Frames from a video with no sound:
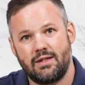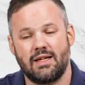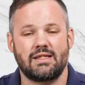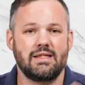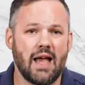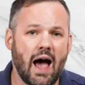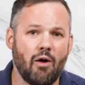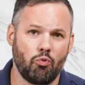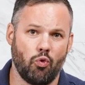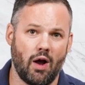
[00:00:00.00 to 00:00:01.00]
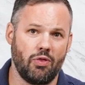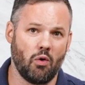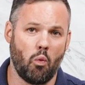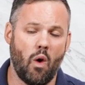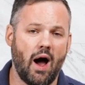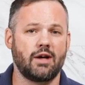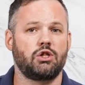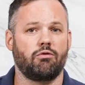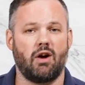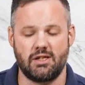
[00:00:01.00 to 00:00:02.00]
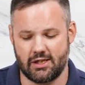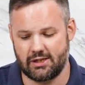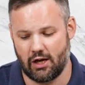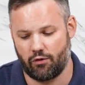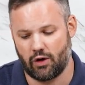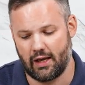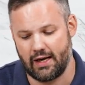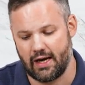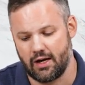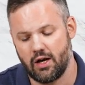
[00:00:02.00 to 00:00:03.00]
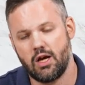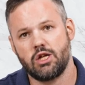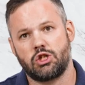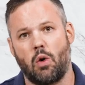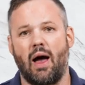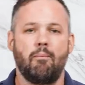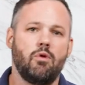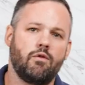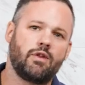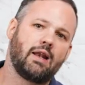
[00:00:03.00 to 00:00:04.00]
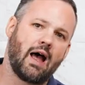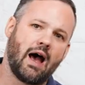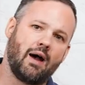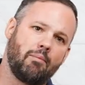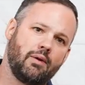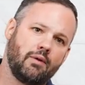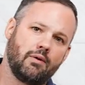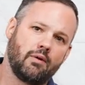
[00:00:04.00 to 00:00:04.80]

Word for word: does not run the wash, it runs the self cleaning. So I moved the knob,